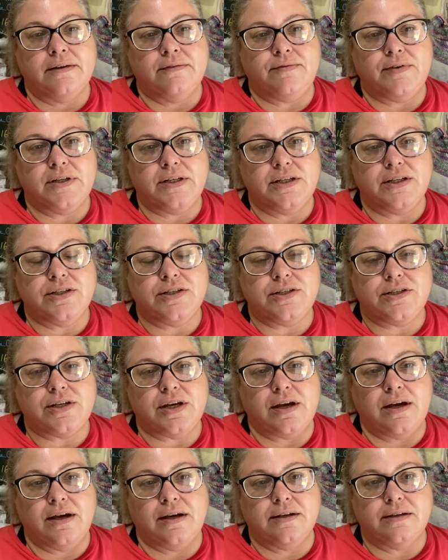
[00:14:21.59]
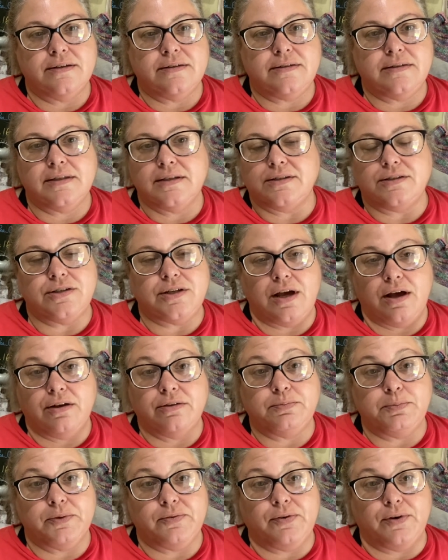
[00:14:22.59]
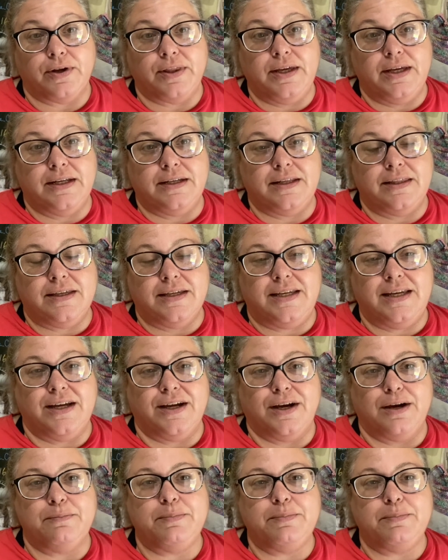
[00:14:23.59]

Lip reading: finish 6 shawls before the end of the year.